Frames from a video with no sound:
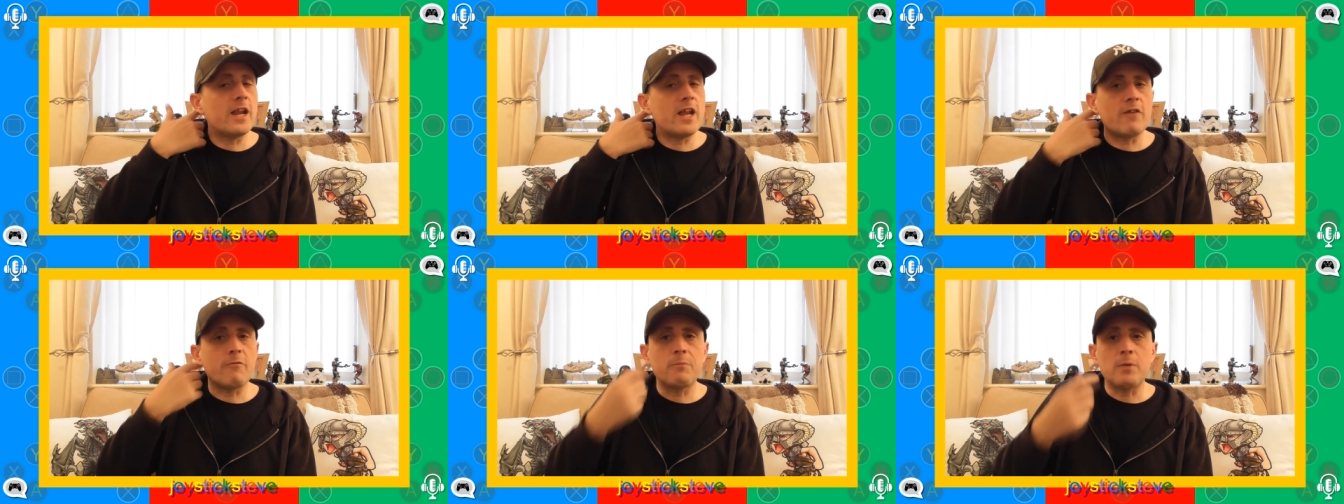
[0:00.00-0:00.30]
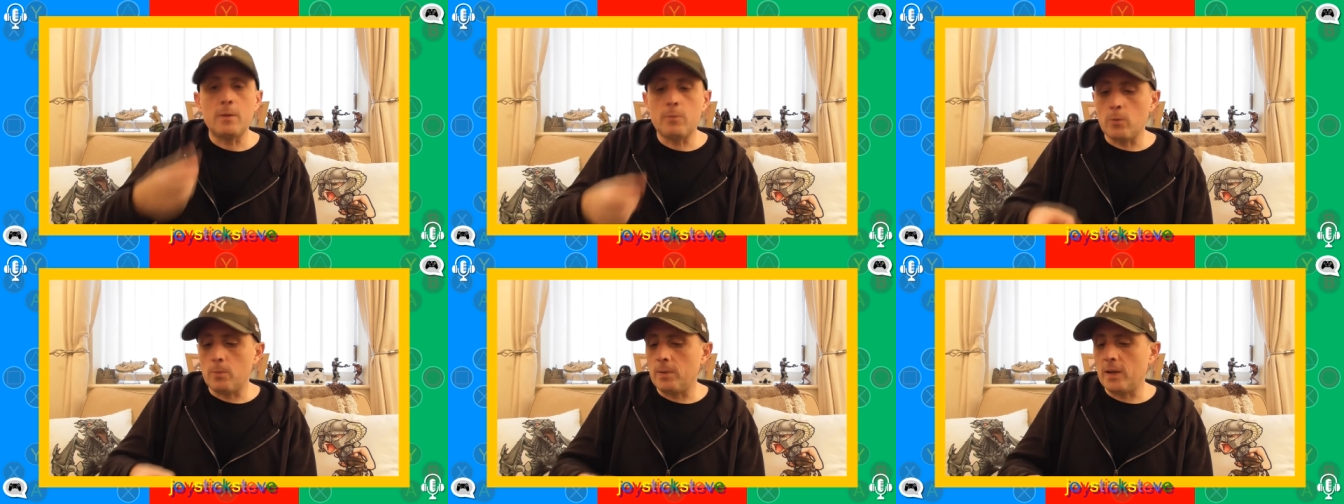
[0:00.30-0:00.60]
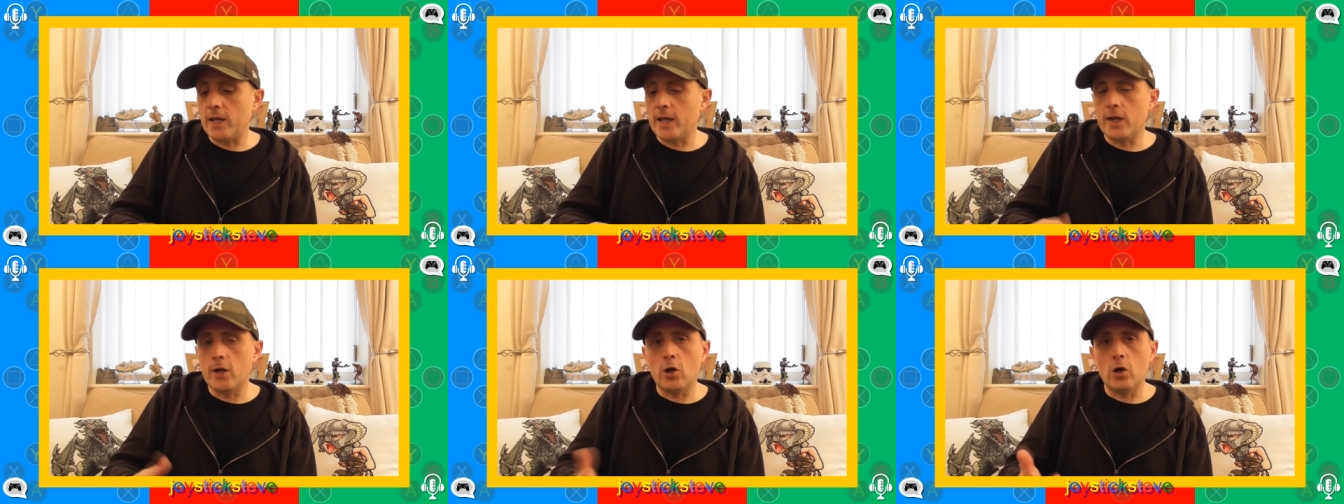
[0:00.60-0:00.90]
and have
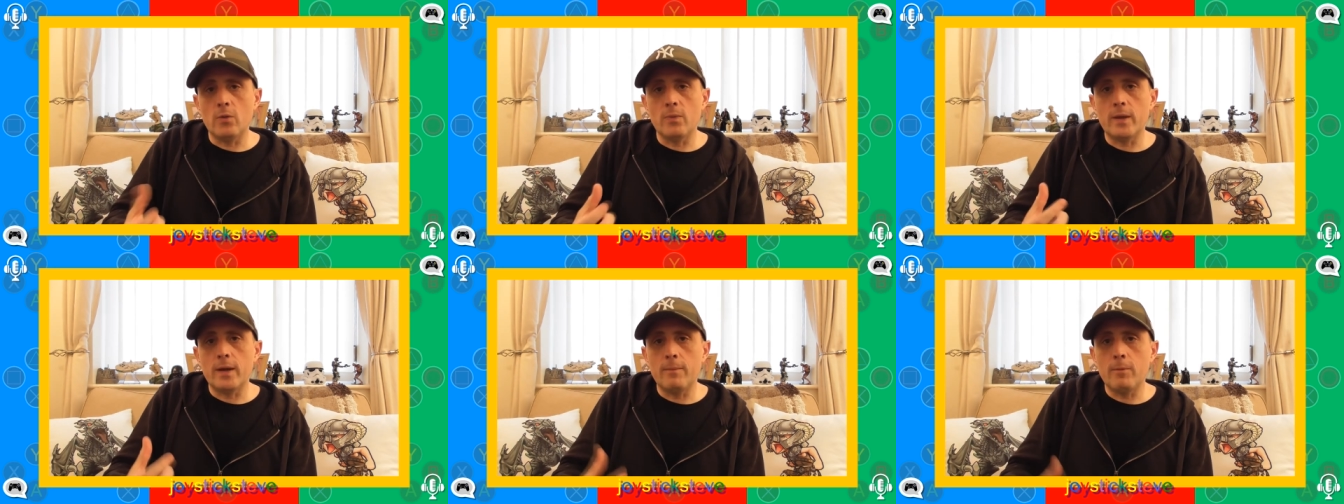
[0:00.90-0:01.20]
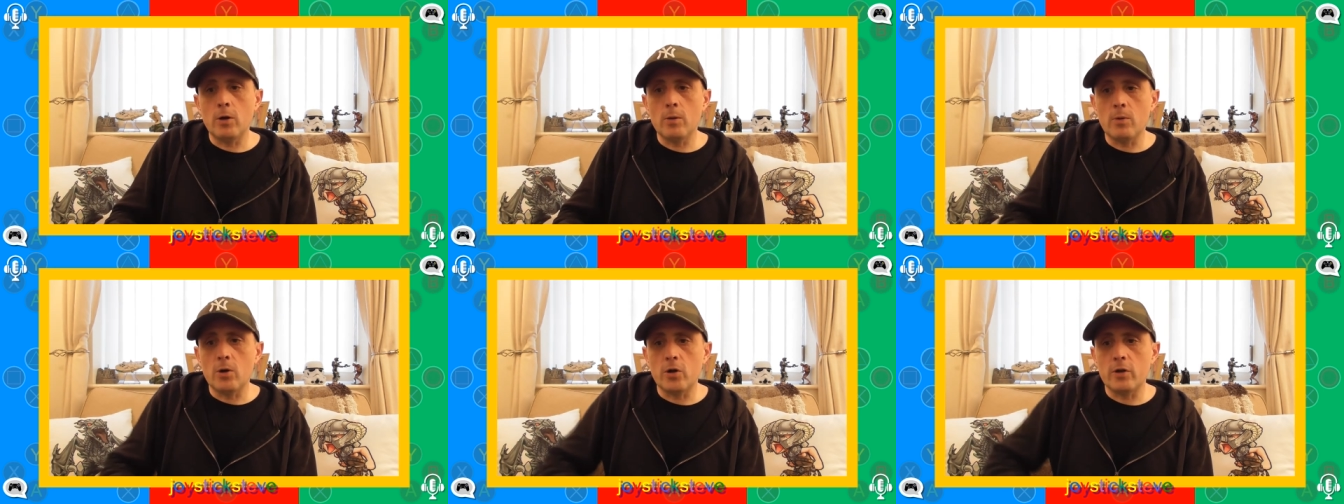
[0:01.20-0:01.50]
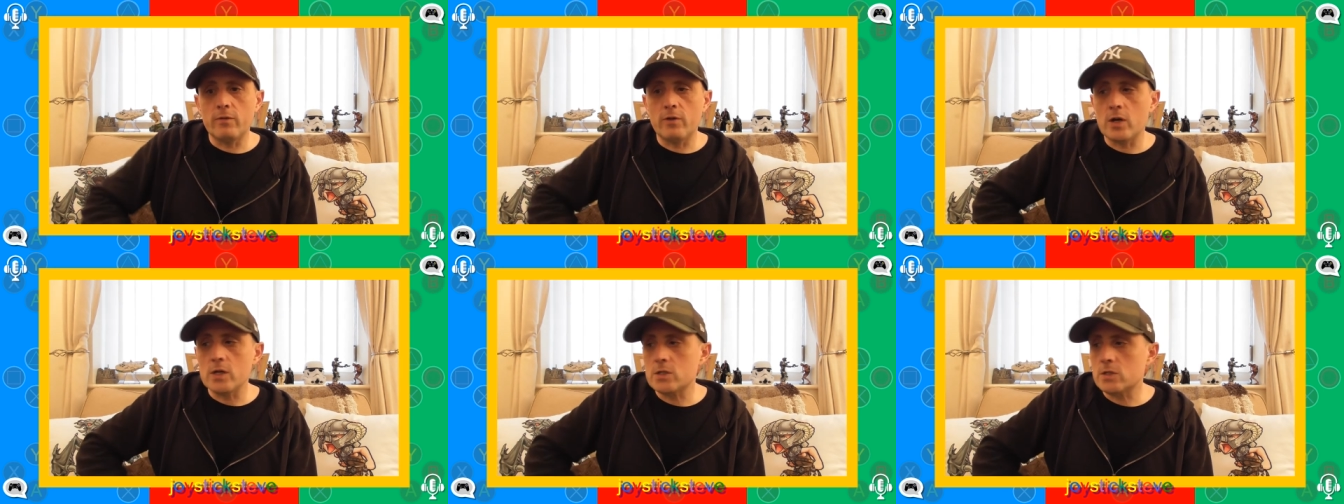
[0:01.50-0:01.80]
people playing it on their
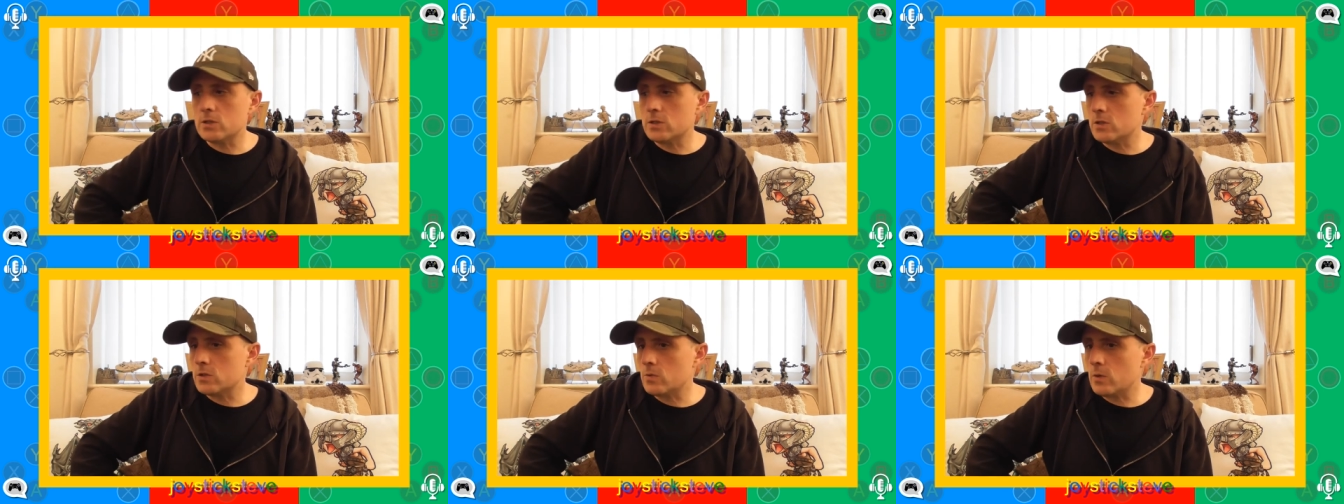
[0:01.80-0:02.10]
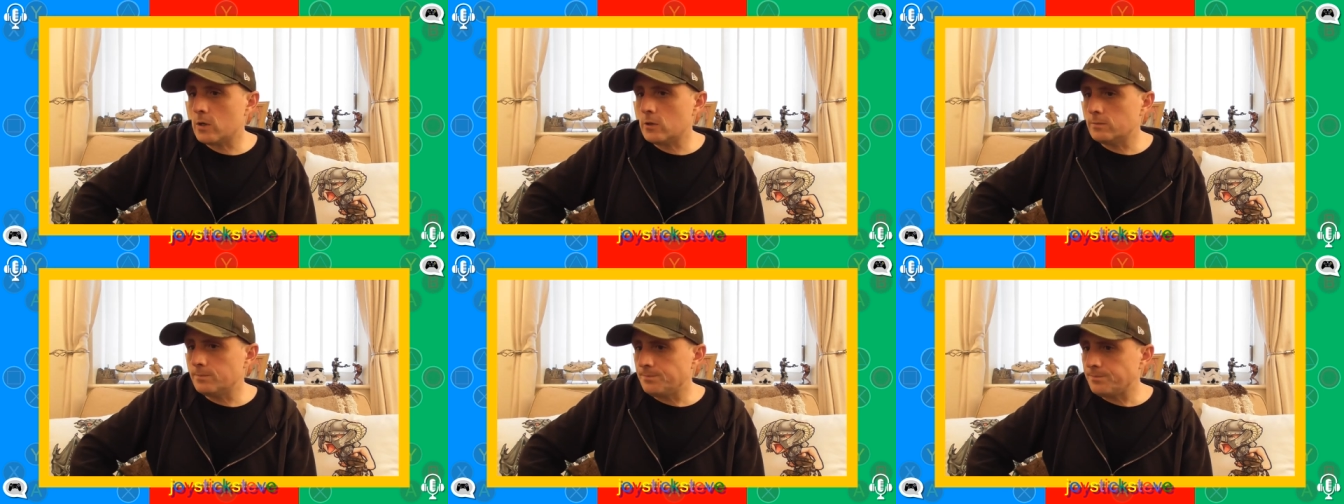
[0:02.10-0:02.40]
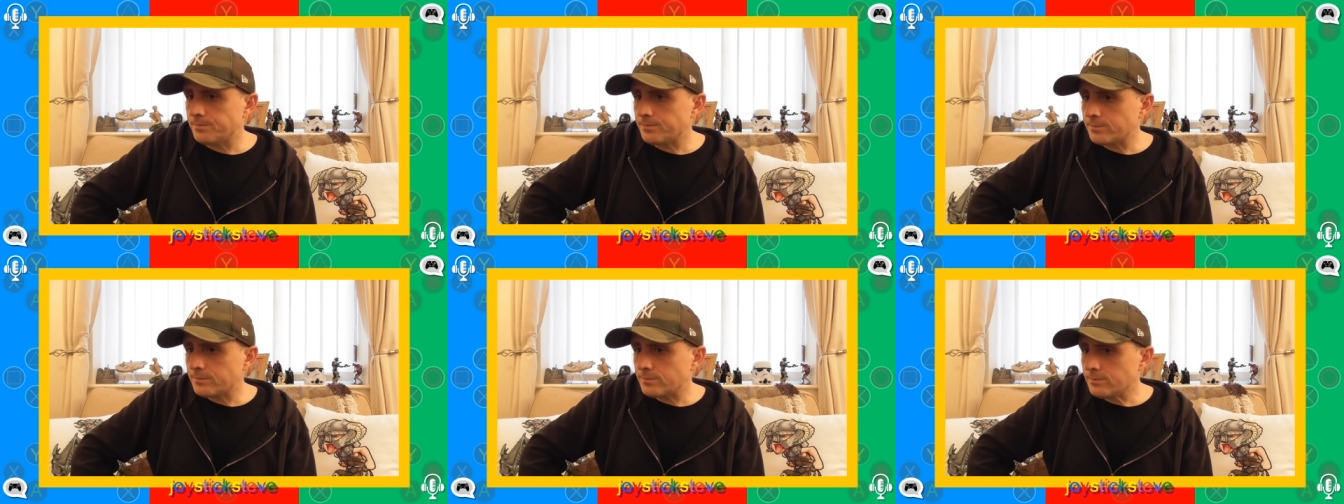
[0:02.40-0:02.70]
mobile devices as well.